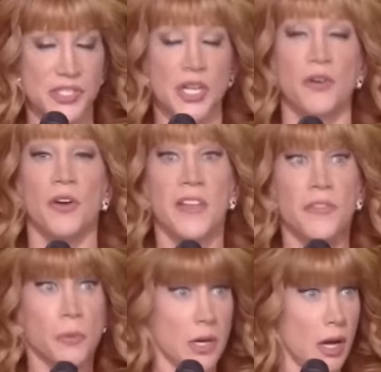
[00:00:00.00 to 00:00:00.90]
So
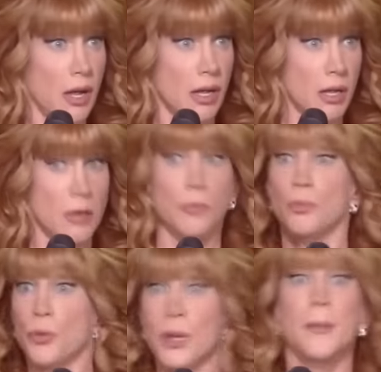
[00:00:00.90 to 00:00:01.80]
if you recall,
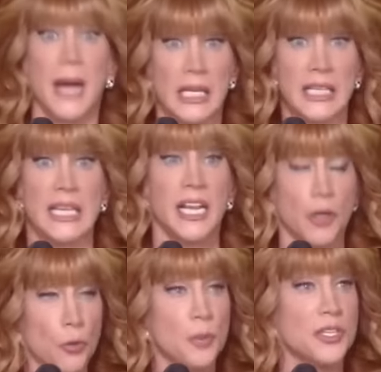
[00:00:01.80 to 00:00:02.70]
pre-Miley,
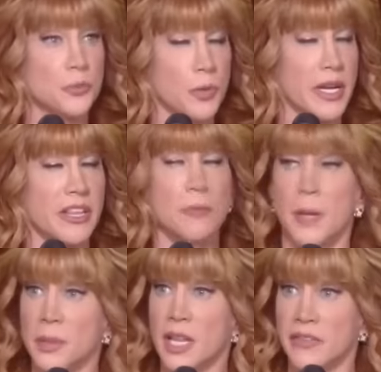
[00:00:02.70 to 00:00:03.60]
it opens with
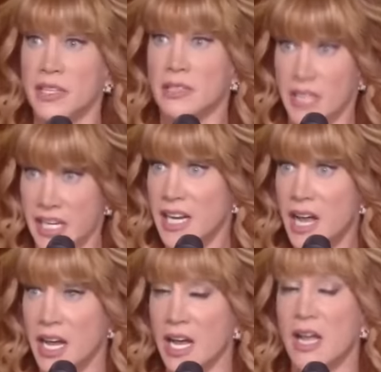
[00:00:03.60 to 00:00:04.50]
my beloved Lady
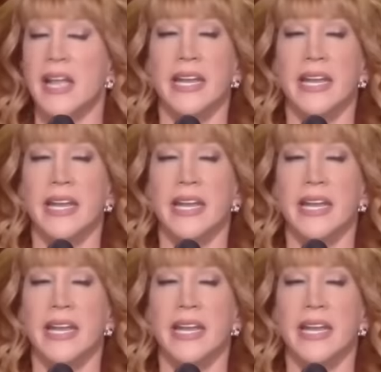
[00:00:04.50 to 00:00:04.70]
Gaga.